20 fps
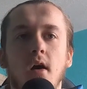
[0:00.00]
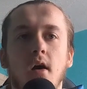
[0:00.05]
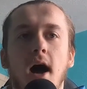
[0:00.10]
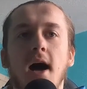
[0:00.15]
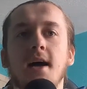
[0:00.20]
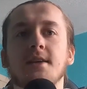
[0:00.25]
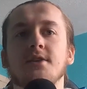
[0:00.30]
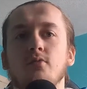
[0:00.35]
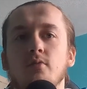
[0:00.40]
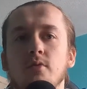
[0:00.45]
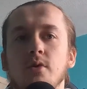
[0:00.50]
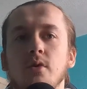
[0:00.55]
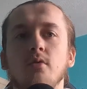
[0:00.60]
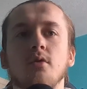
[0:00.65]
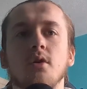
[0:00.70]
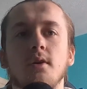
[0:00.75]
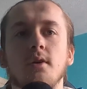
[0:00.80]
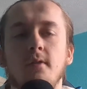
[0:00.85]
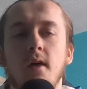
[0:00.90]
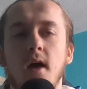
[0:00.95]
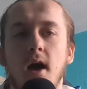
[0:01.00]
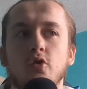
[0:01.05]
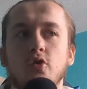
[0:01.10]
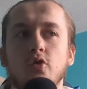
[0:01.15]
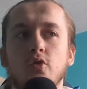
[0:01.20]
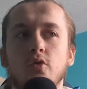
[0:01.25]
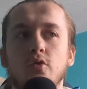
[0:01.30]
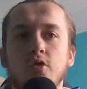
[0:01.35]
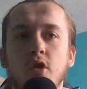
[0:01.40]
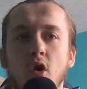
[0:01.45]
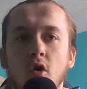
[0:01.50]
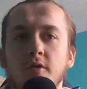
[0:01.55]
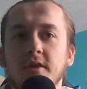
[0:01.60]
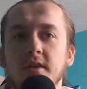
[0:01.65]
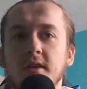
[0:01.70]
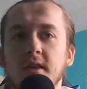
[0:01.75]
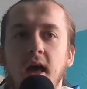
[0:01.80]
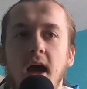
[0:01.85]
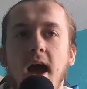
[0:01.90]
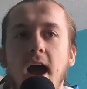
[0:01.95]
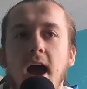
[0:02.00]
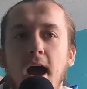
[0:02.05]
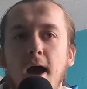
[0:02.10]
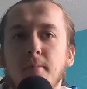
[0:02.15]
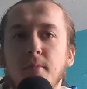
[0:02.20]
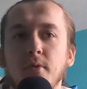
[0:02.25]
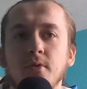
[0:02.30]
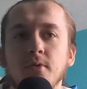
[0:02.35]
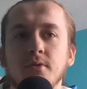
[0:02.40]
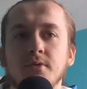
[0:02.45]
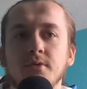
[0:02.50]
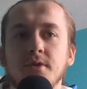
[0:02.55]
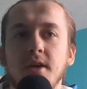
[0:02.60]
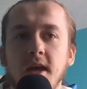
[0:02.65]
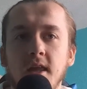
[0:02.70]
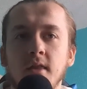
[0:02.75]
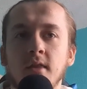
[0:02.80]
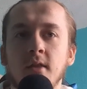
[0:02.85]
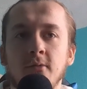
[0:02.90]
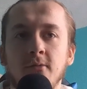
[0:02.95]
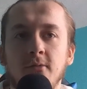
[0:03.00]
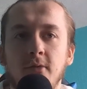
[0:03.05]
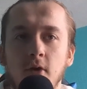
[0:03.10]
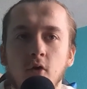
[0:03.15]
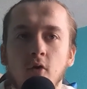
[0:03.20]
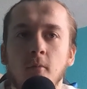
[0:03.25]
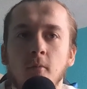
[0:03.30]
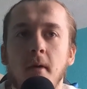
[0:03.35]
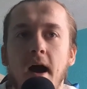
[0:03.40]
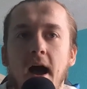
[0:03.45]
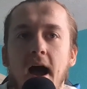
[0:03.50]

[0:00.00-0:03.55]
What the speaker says: As a result of that, nothing that happens in the film